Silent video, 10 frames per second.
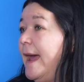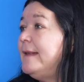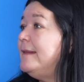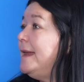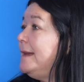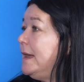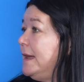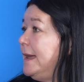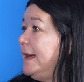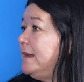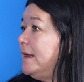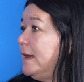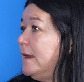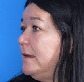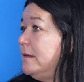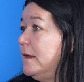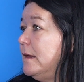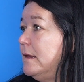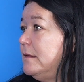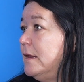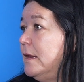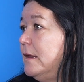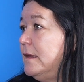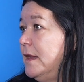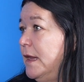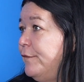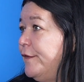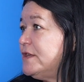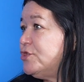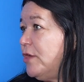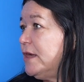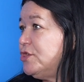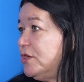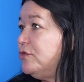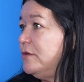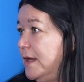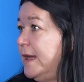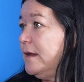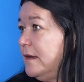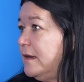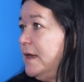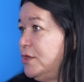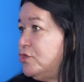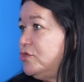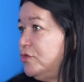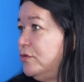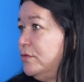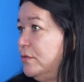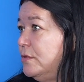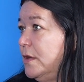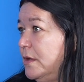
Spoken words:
and then clearly the infrastructure can link it to,